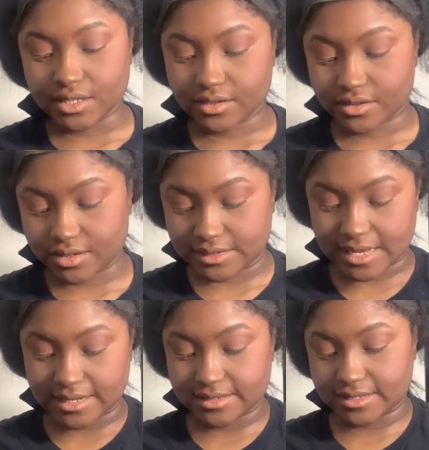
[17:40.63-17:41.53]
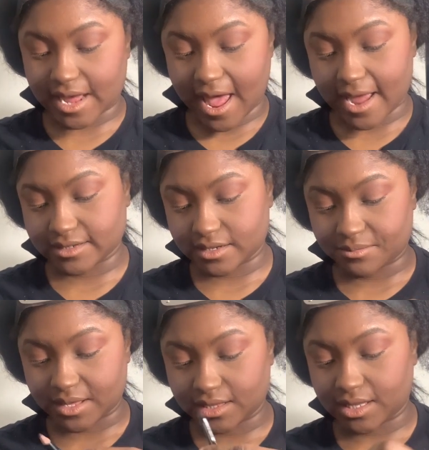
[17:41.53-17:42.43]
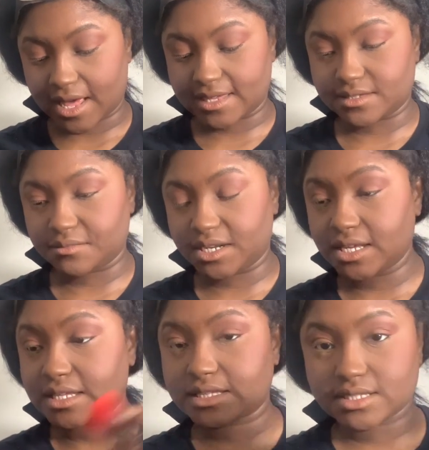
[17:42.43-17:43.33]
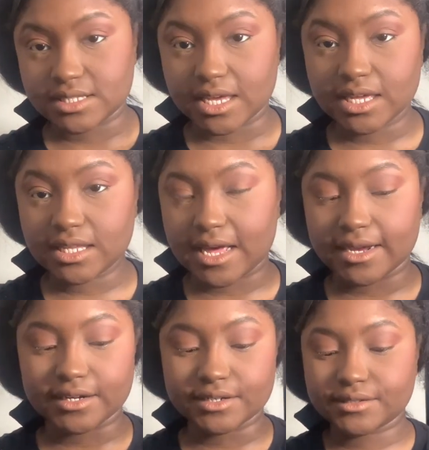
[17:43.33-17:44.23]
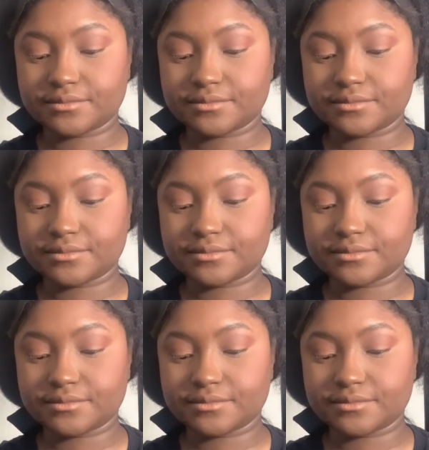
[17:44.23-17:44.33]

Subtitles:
decides to act up at the last minute, take a liner.